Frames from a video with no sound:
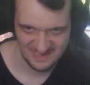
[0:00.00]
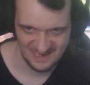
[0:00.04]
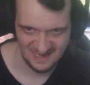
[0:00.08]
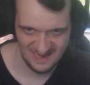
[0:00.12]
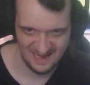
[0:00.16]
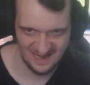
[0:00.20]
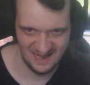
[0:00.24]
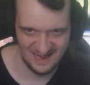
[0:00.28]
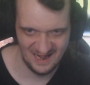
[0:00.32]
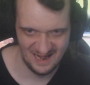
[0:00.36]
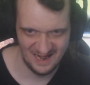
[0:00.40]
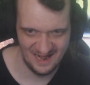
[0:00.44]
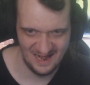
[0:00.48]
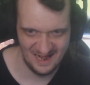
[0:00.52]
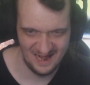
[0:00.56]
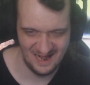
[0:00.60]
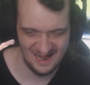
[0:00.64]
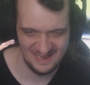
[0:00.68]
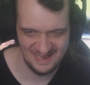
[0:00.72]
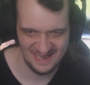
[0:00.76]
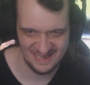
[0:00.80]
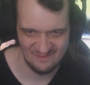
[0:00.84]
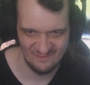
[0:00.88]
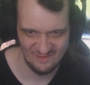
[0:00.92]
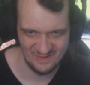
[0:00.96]

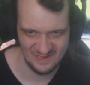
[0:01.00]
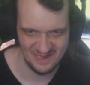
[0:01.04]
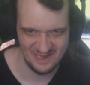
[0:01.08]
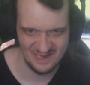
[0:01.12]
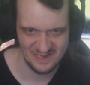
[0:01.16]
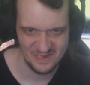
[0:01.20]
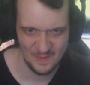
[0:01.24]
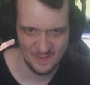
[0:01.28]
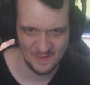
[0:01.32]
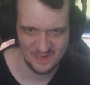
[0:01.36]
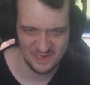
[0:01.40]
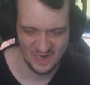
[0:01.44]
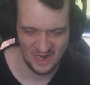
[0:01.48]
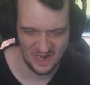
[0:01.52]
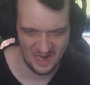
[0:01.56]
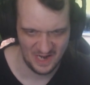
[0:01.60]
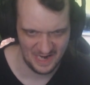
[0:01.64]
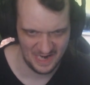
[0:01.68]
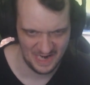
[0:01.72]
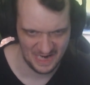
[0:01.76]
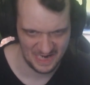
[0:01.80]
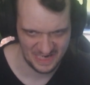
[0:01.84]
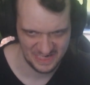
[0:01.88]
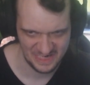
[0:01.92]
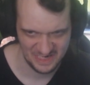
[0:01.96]
That's a bit
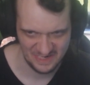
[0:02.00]
tough.